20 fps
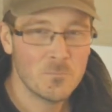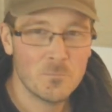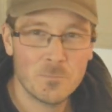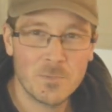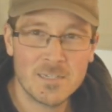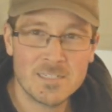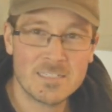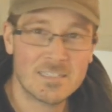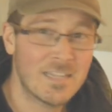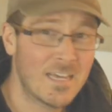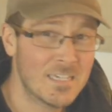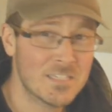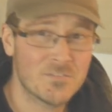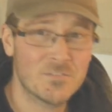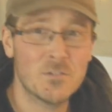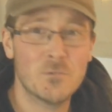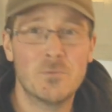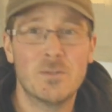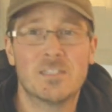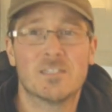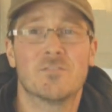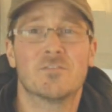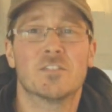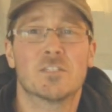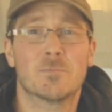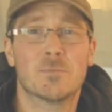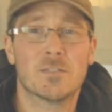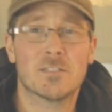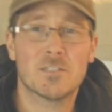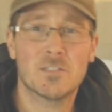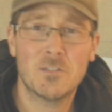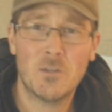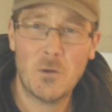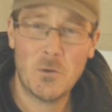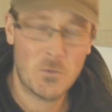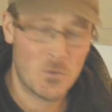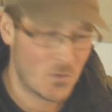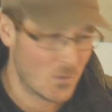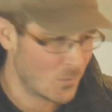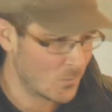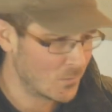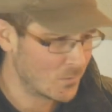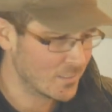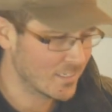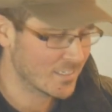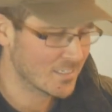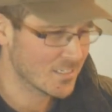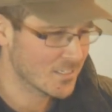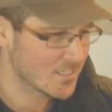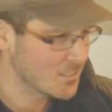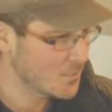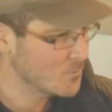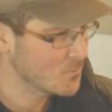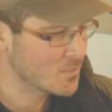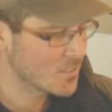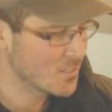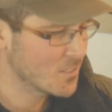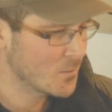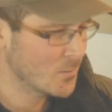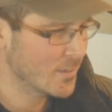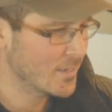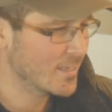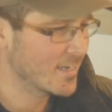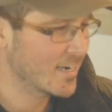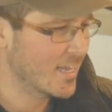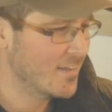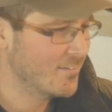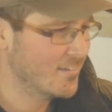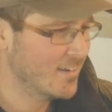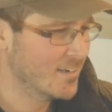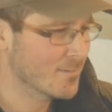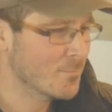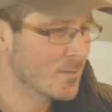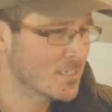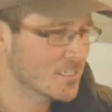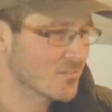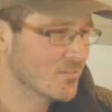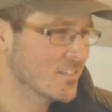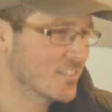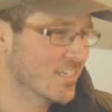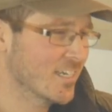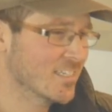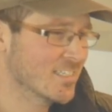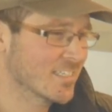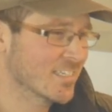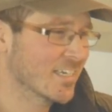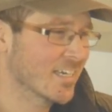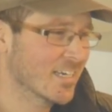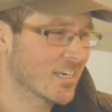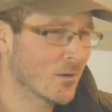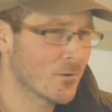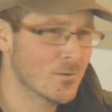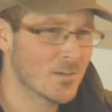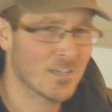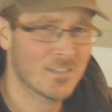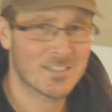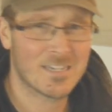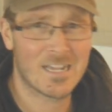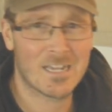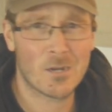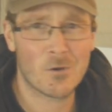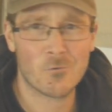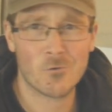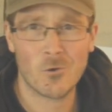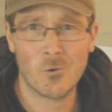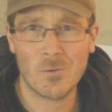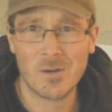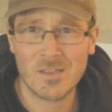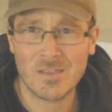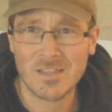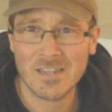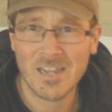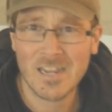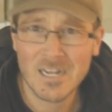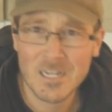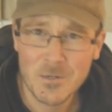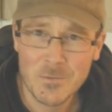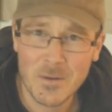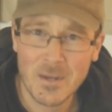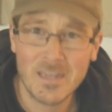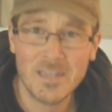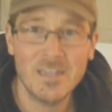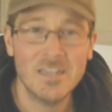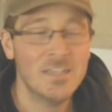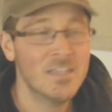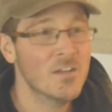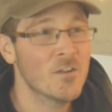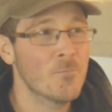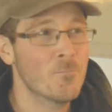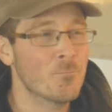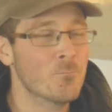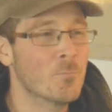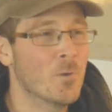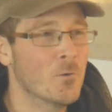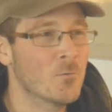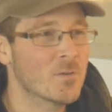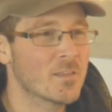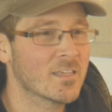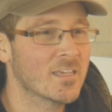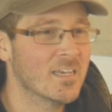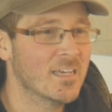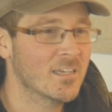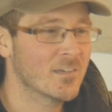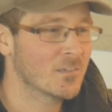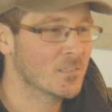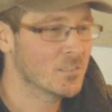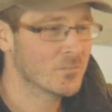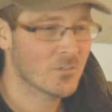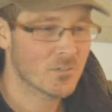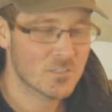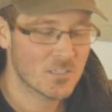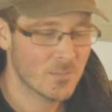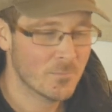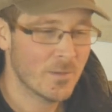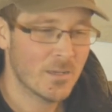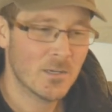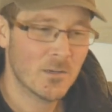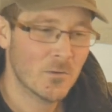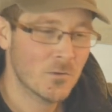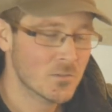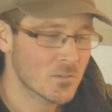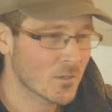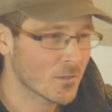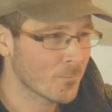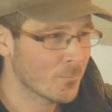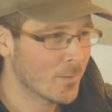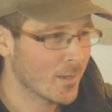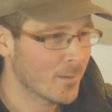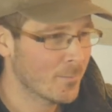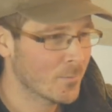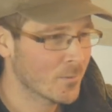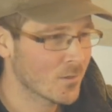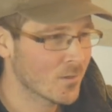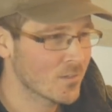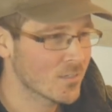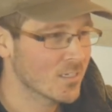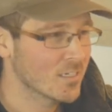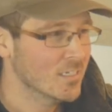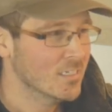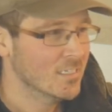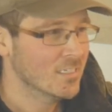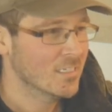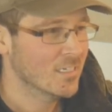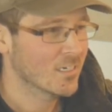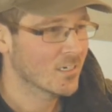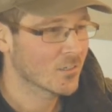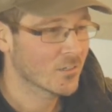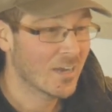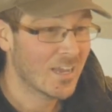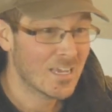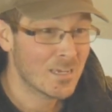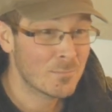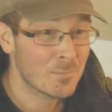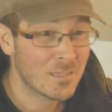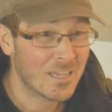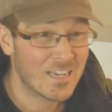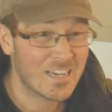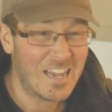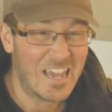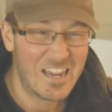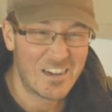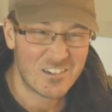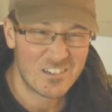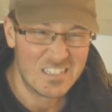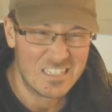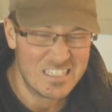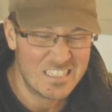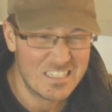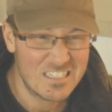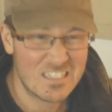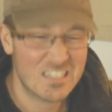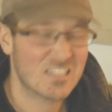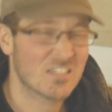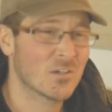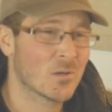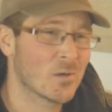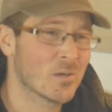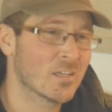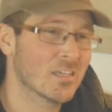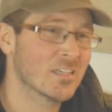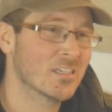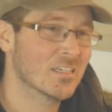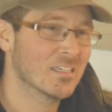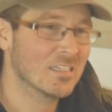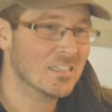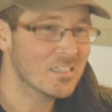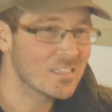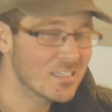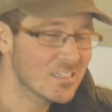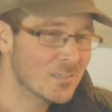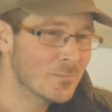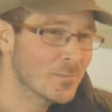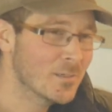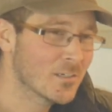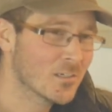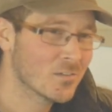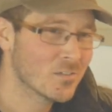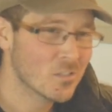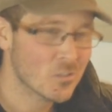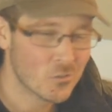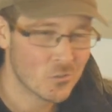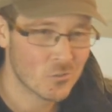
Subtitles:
because the last few weeks have just been so cold and so snowy that I haven't had much of a chance to get out. Not that I can grow anything anyway, but with getting all of our tomatoes, our peppers, our eggplant, and our onions started a little bit on the